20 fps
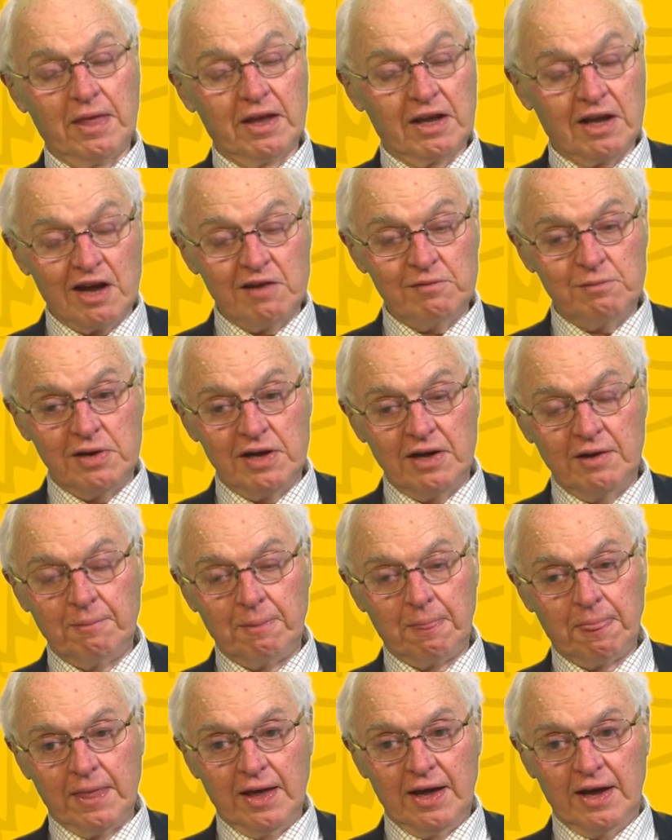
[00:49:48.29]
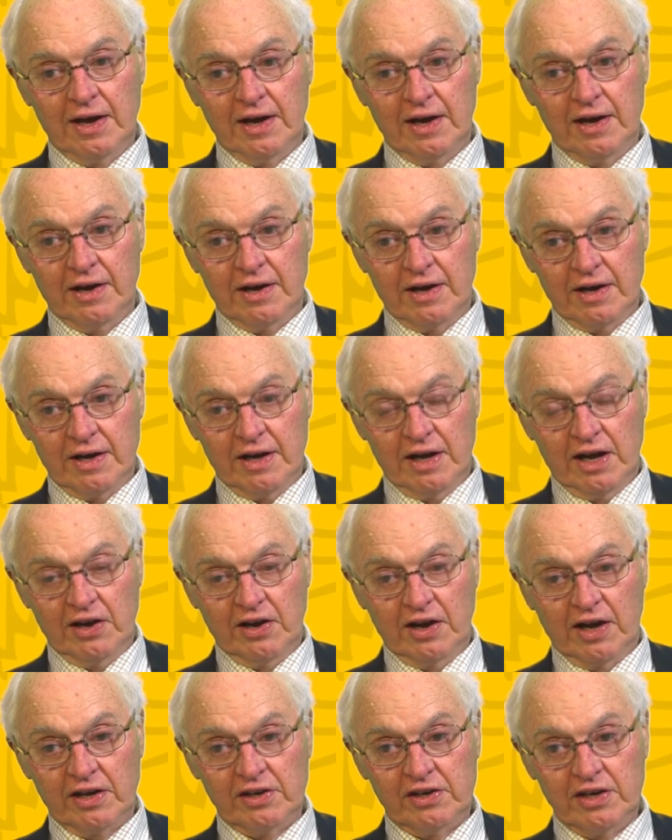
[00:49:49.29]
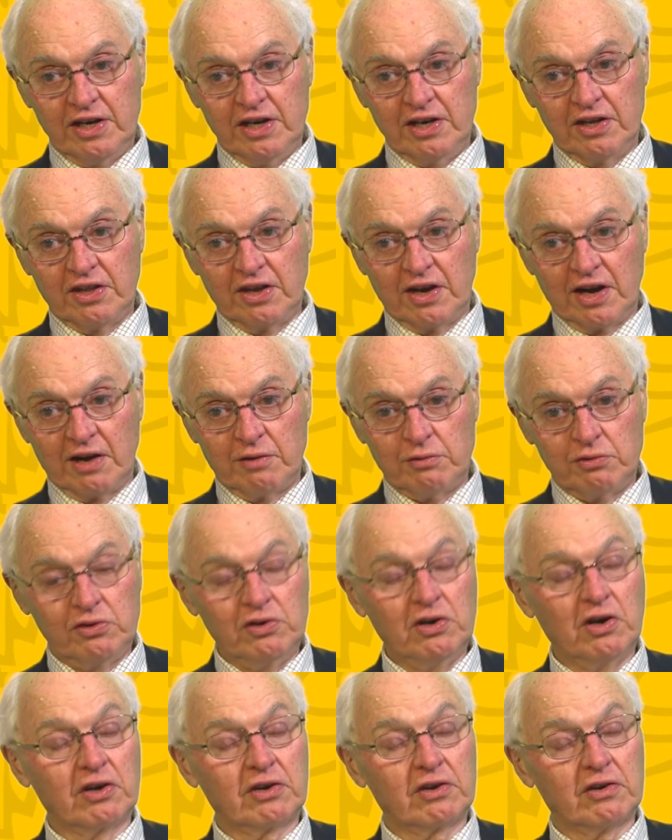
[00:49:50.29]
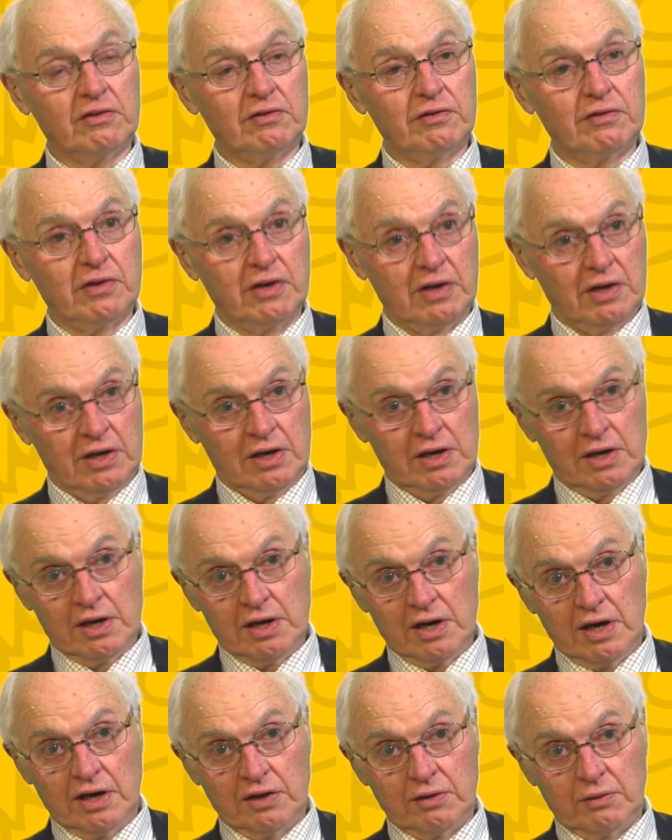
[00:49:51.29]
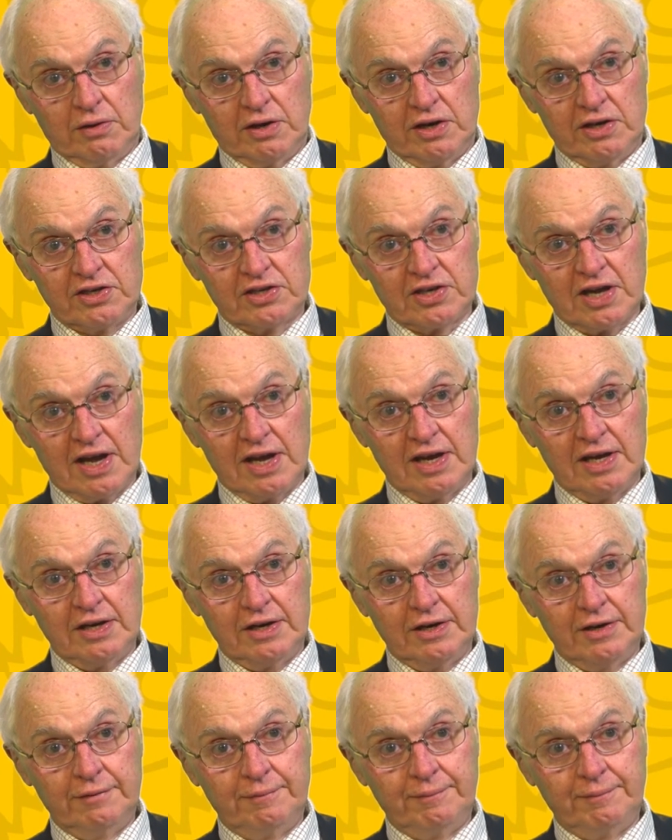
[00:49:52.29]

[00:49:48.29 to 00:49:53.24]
Gave me an idea that I would not have otherwise had.